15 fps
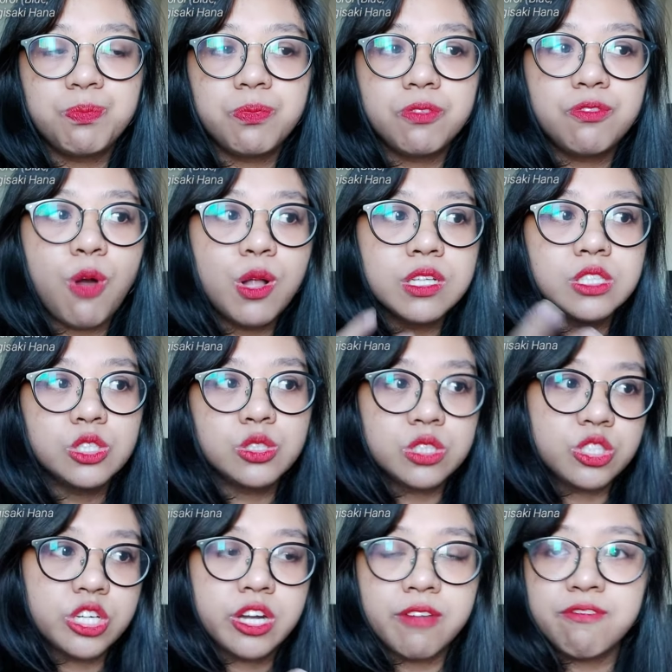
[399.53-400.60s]
fall into a
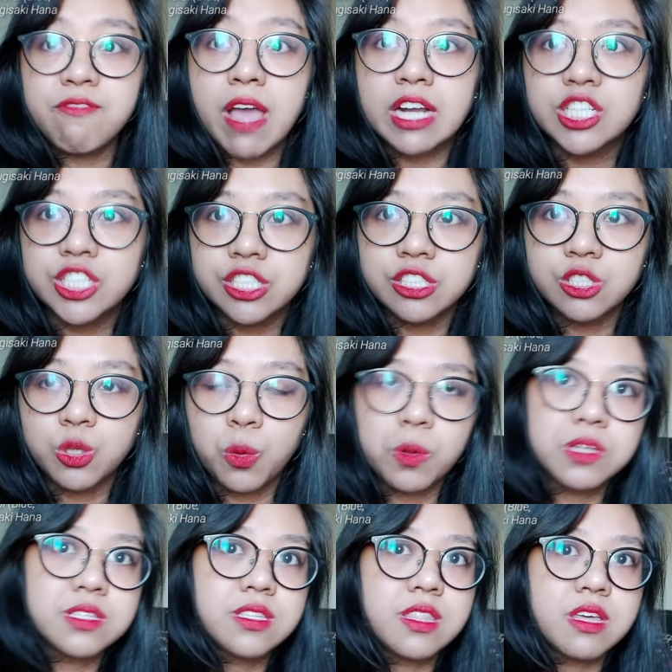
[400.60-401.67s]
certain affection
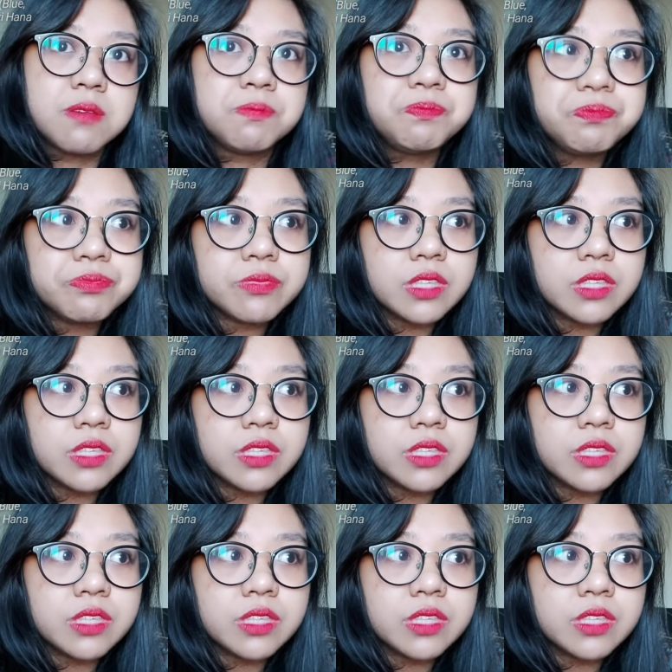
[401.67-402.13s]
towards them.